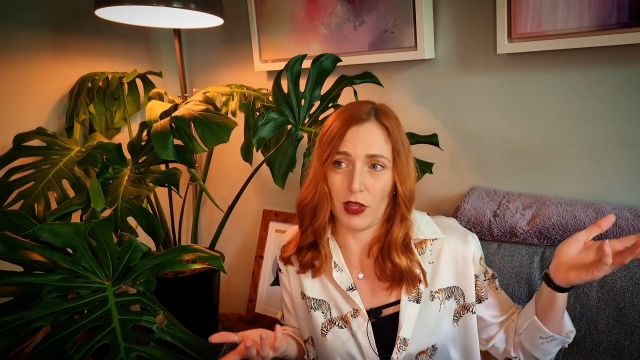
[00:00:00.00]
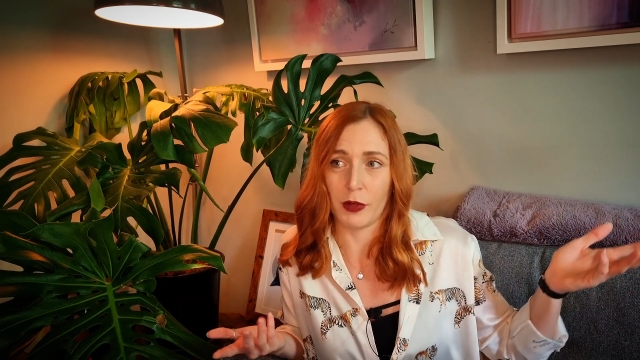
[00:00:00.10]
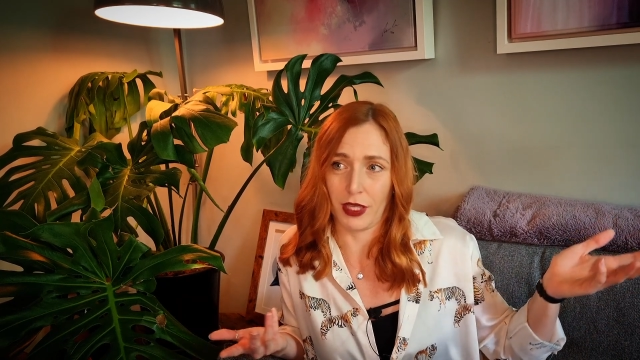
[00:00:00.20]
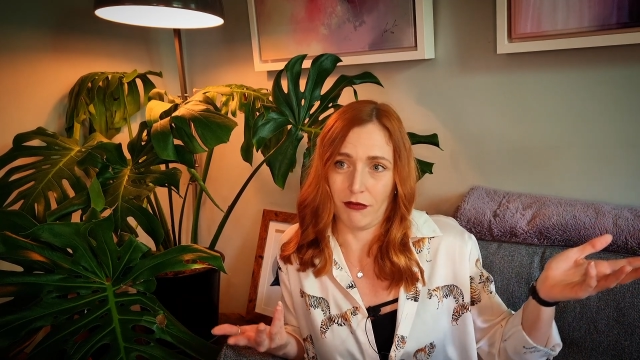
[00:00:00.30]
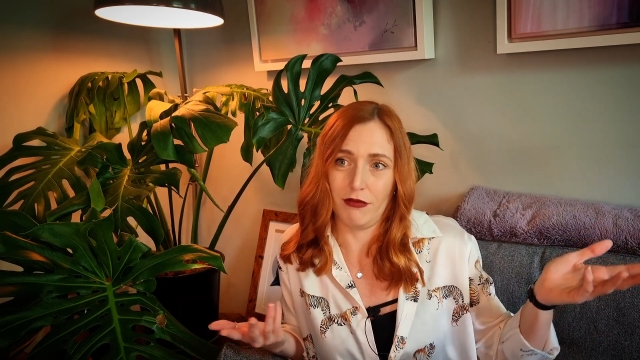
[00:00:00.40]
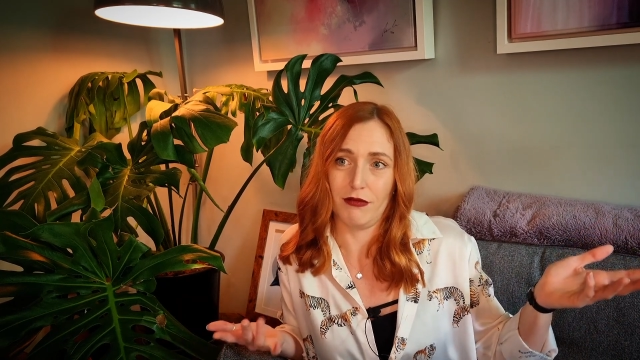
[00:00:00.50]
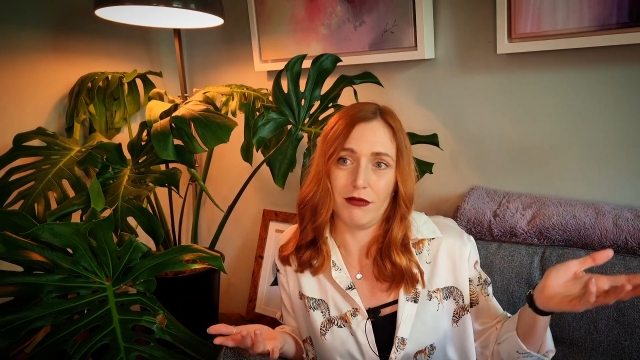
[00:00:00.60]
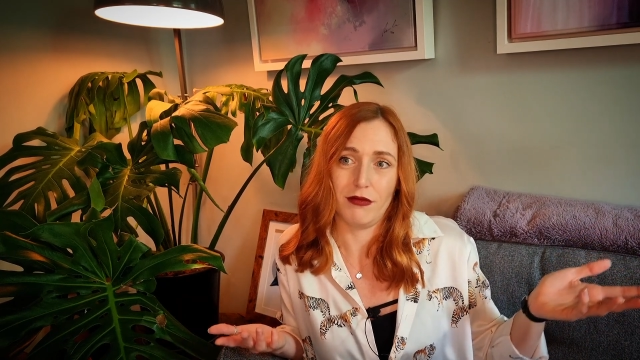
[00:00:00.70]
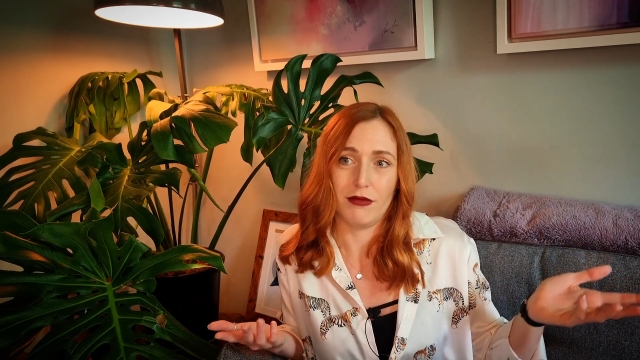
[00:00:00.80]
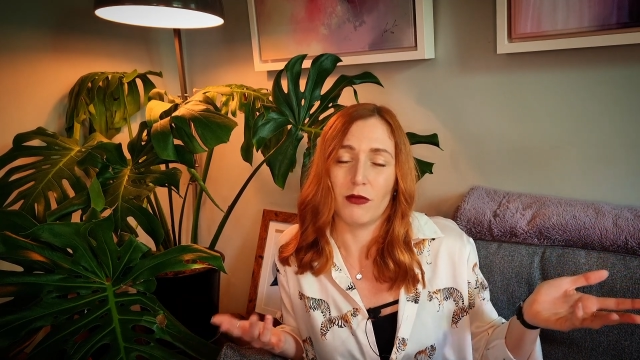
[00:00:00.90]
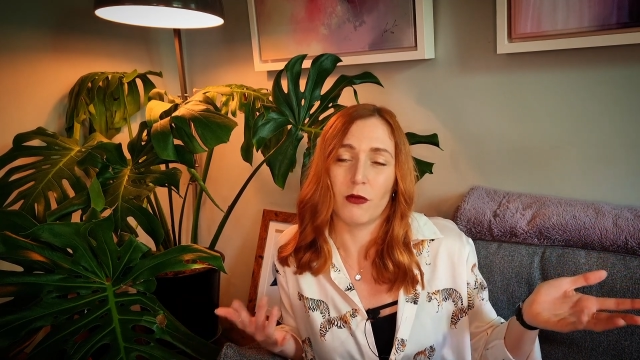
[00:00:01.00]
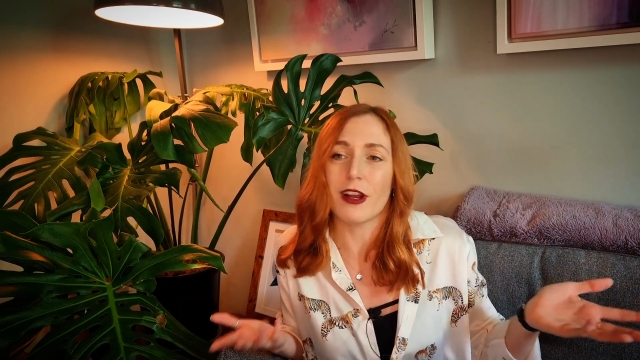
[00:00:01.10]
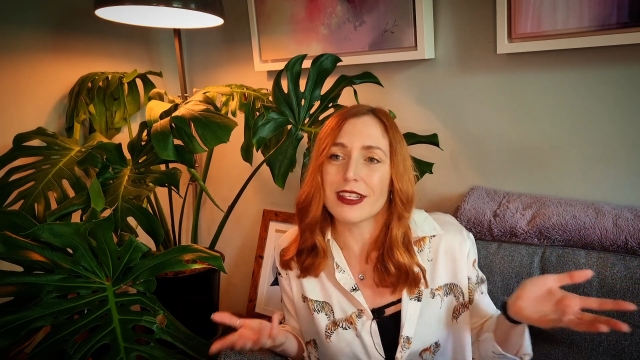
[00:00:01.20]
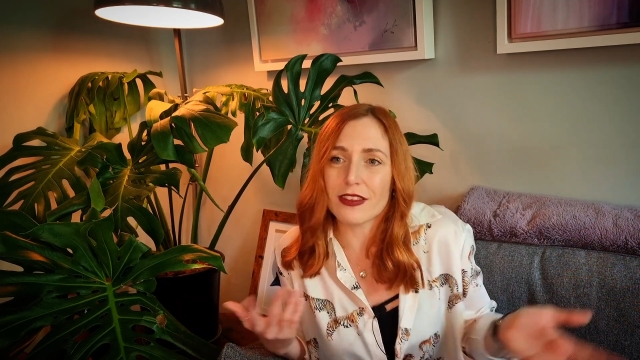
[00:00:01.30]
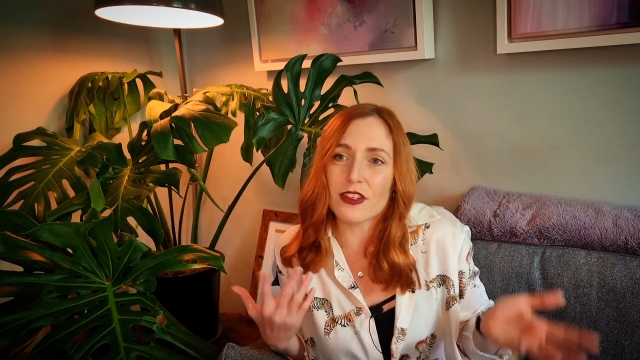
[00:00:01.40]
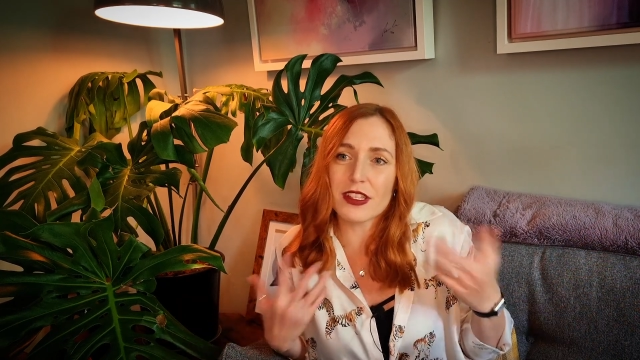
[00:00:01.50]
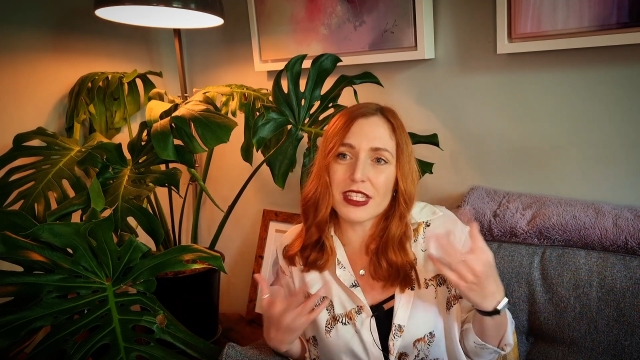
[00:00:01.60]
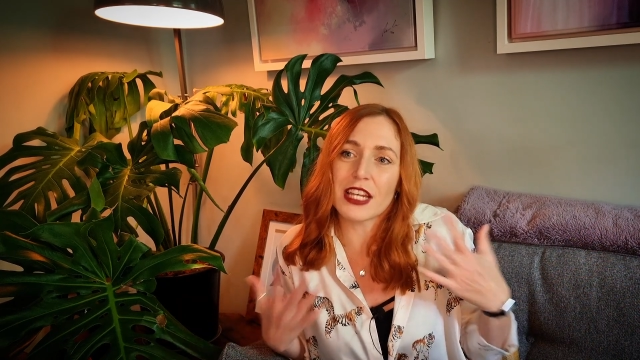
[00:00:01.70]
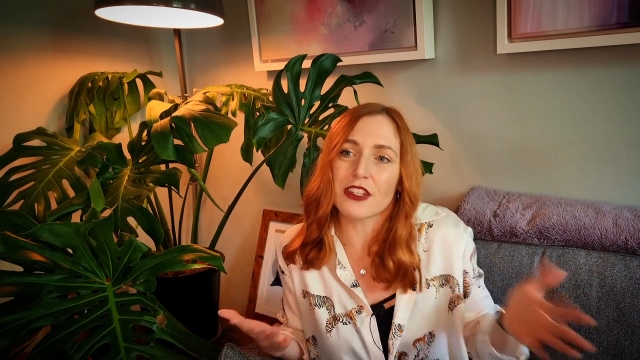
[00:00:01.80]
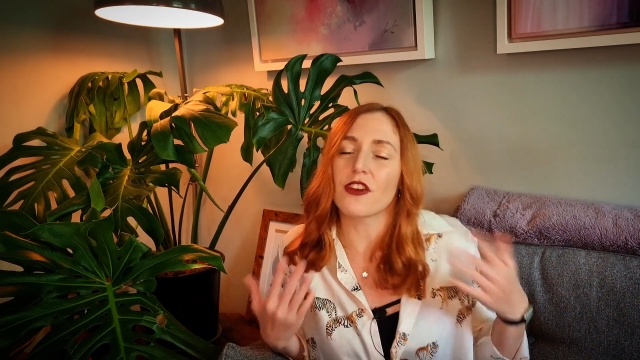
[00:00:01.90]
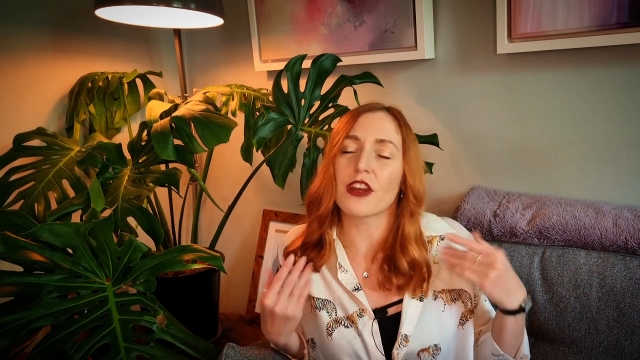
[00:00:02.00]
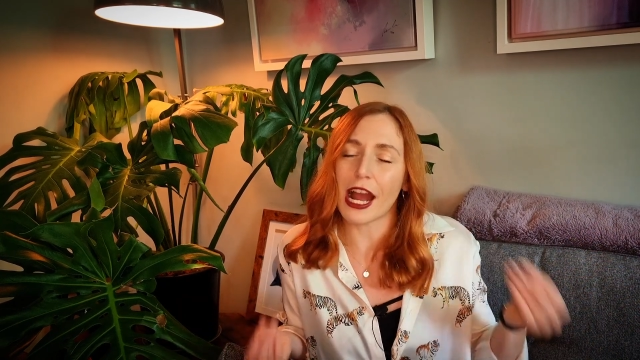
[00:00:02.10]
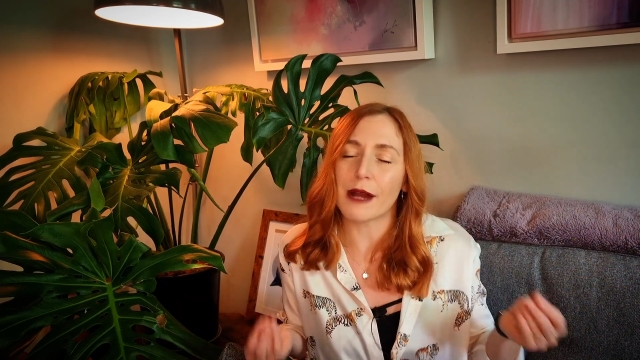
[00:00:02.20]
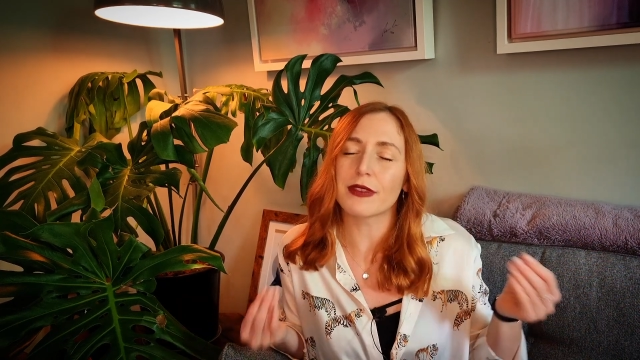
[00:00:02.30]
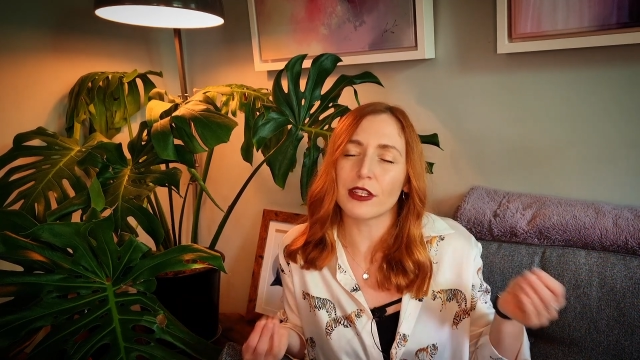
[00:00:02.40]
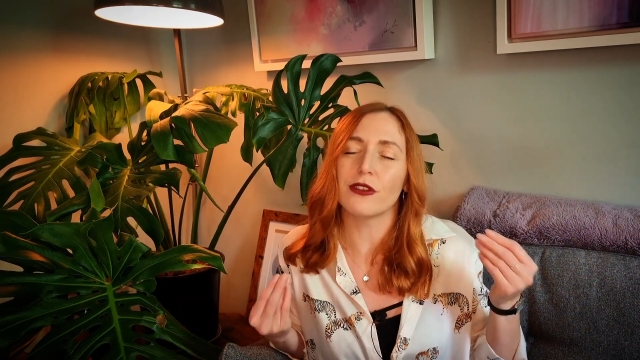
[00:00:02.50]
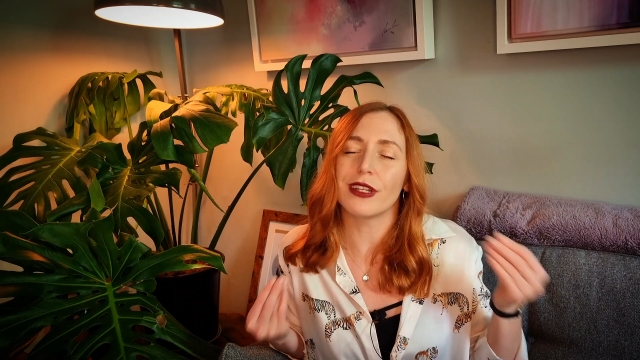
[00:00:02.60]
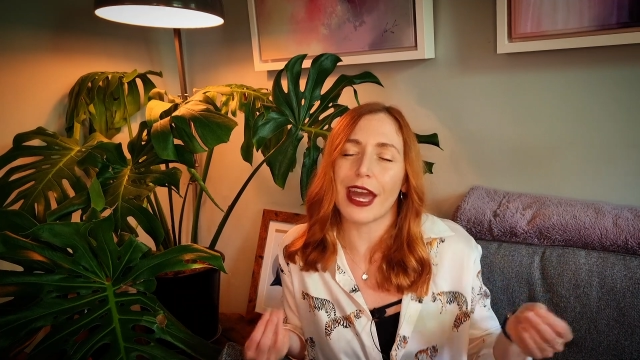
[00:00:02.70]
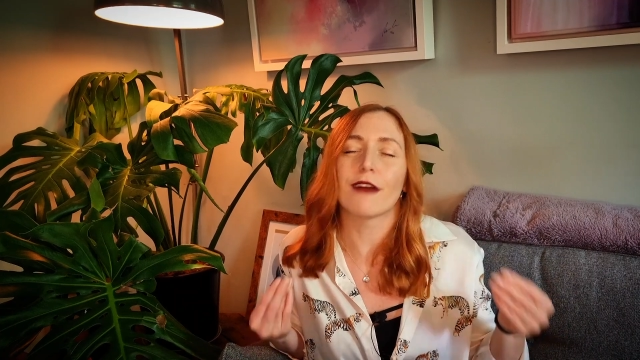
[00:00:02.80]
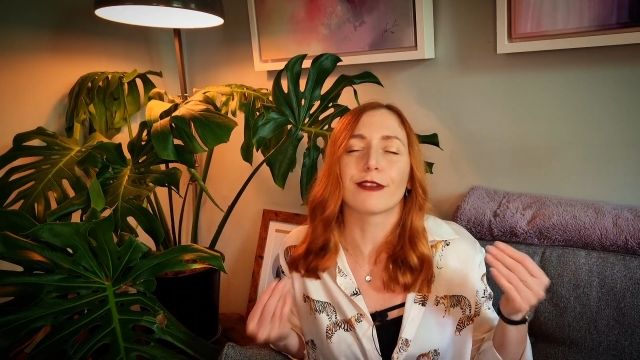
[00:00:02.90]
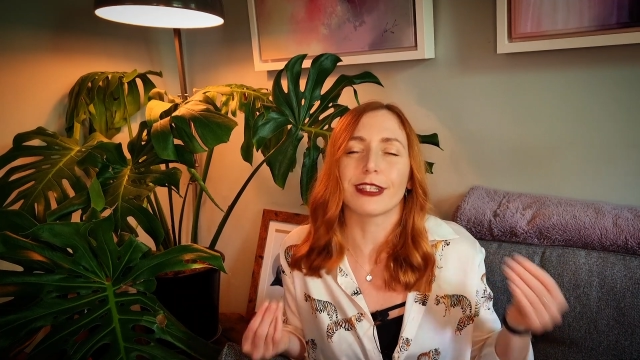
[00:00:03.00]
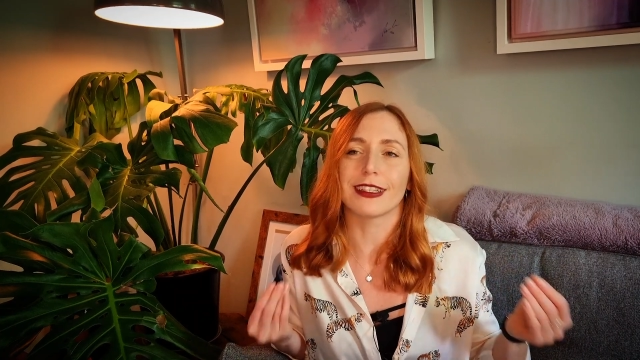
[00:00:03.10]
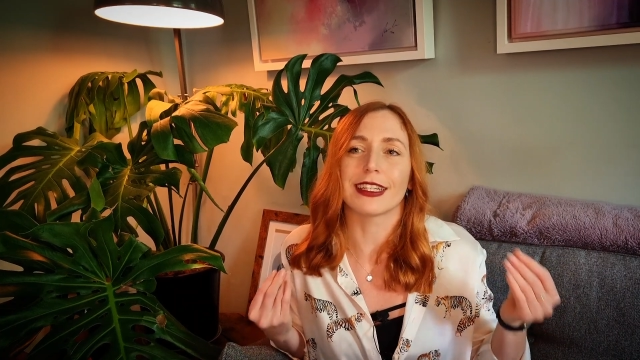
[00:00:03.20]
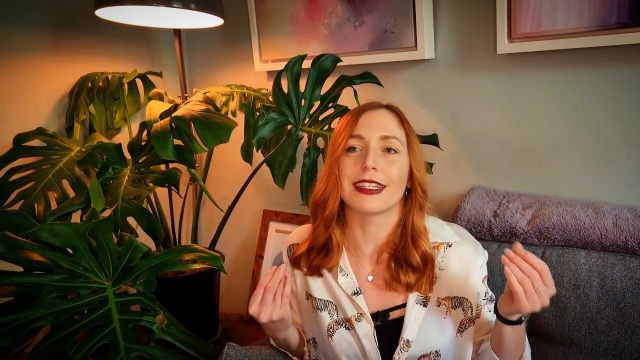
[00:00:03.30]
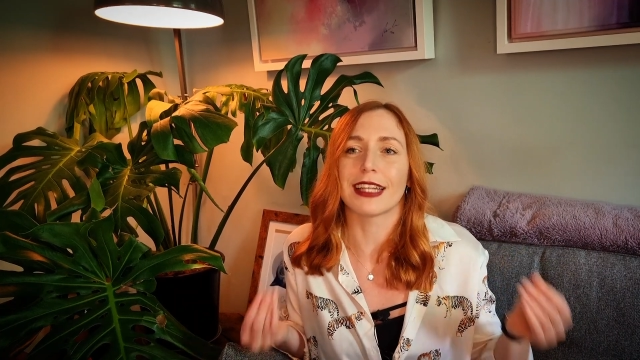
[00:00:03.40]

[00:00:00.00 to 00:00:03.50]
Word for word: I mean, why is this not standard on absolutely everything